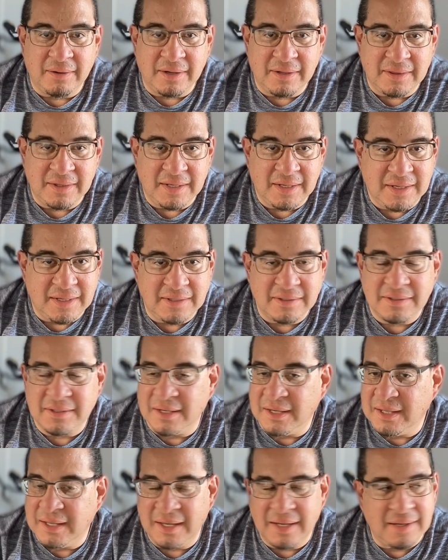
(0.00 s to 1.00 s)
I think he's
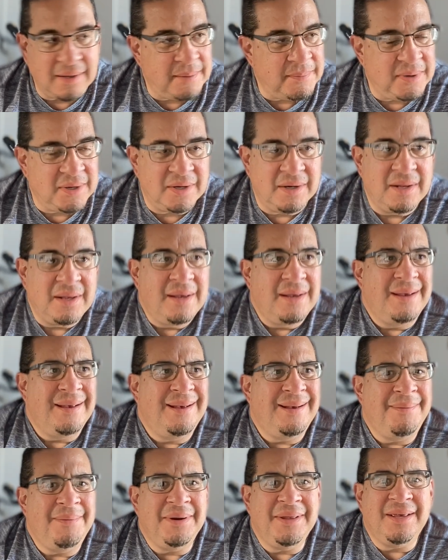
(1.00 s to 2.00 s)
going to get. I mean,
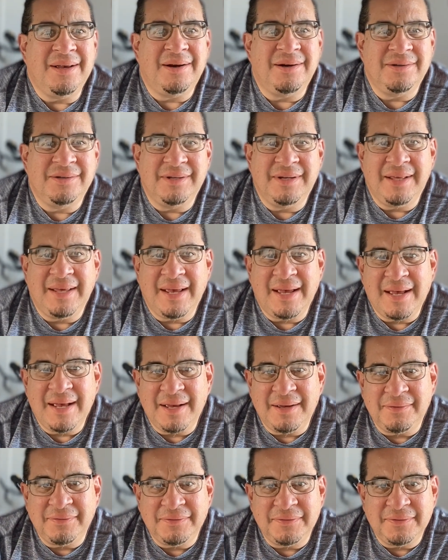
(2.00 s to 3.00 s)
how many yards did he
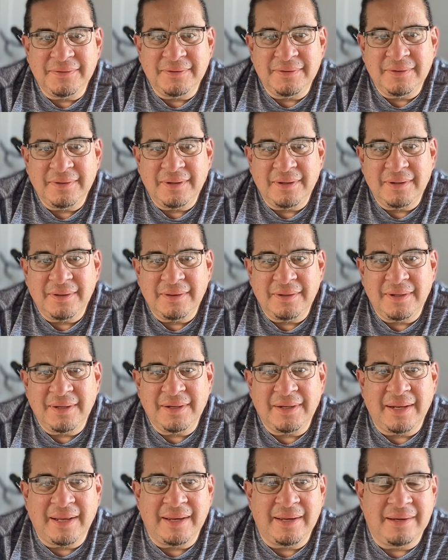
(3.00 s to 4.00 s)
have? I think
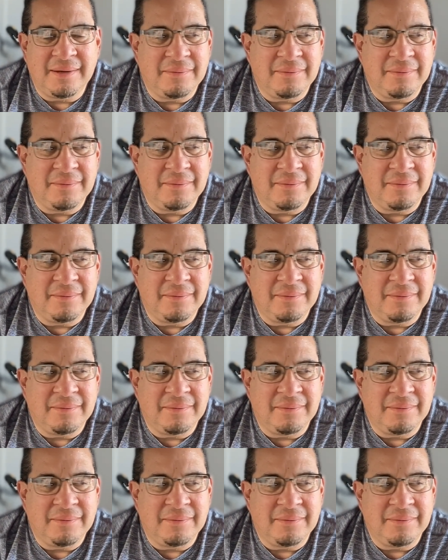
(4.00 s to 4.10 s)
like